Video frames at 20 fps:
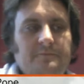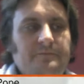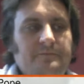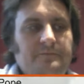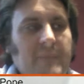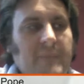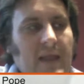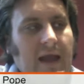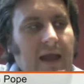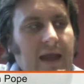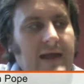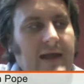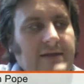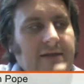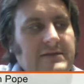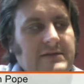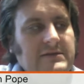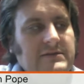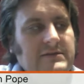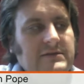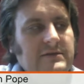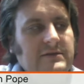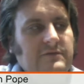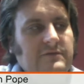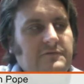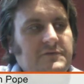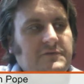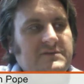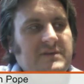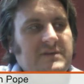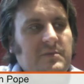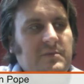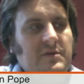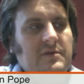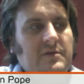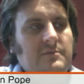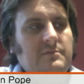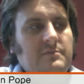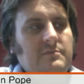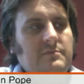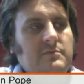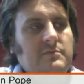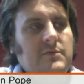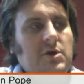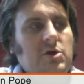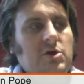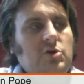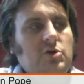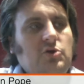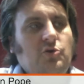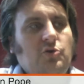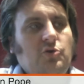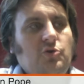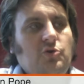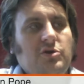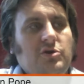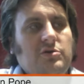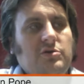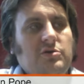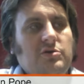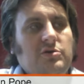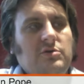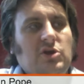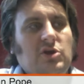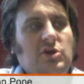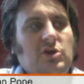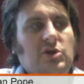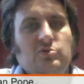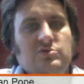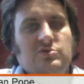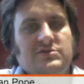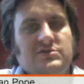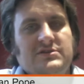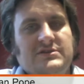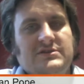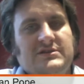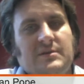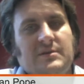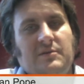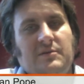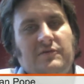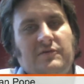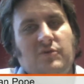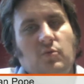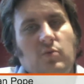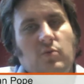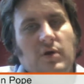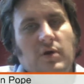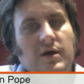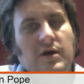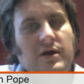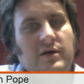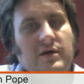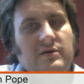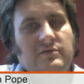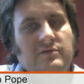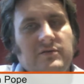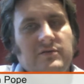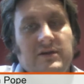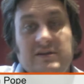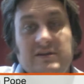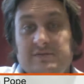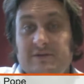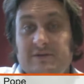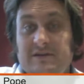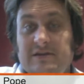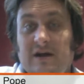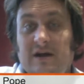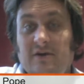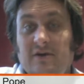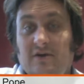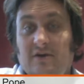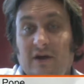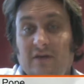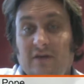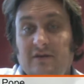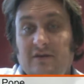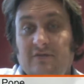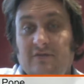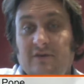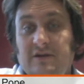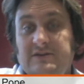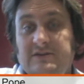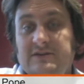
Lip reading: And for some of them, you can use some of the work that has been done on other devices.